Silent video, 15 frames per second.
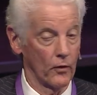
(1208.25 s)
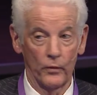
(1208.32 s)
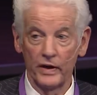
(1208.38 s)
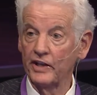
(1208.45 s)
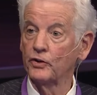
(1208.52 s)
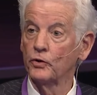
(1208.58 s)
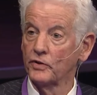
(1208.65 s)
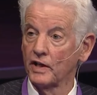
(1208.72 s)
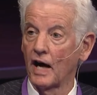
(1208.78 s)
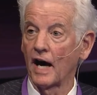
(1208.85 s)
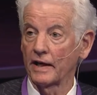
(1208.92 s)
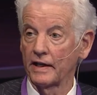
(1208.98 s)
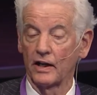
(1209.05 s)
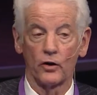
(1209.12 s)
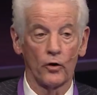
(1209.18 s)
We do
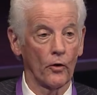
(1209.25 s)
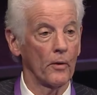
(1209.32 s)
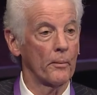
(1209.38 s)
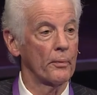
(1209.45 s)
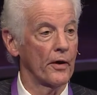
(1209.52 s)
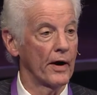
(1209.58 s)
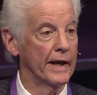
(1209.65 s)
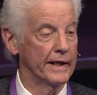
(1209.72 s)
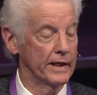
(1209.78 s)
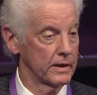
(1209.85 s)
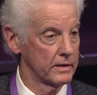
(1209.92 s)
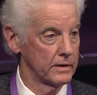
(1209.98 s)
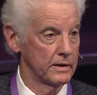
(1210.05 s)
not incorporate